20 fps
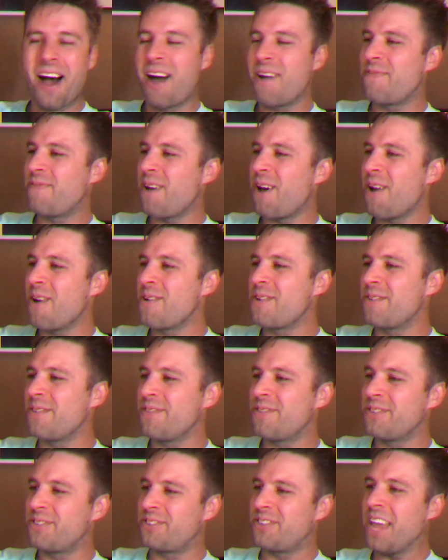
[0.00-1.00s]
I found
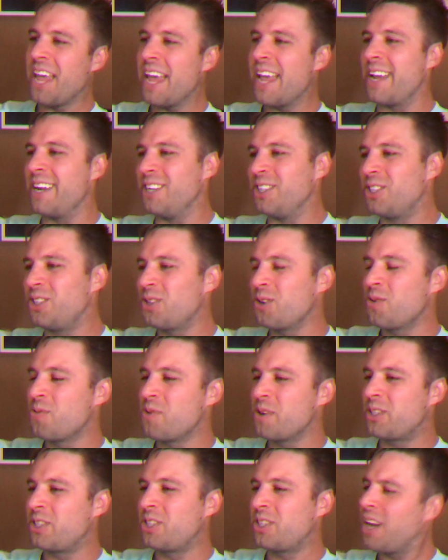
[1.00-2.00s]
the stage,
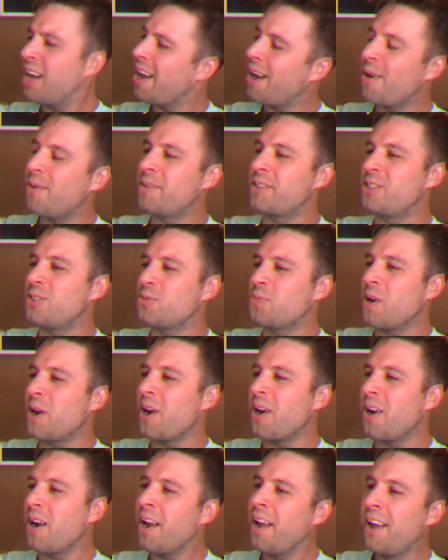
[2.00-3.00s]
which is
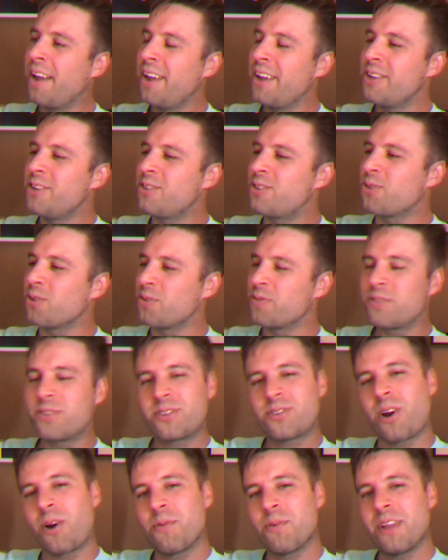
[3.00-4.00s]
where you sort of
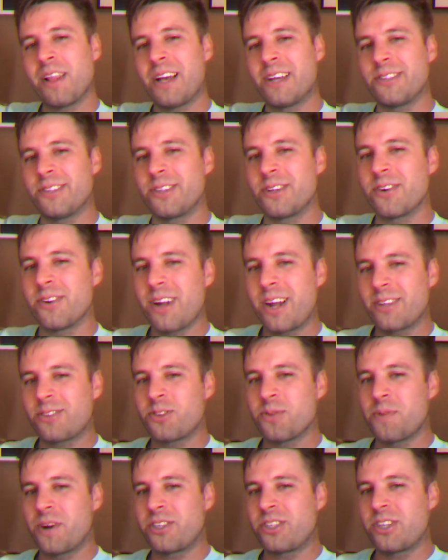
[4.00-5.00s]
start realizing you're not so much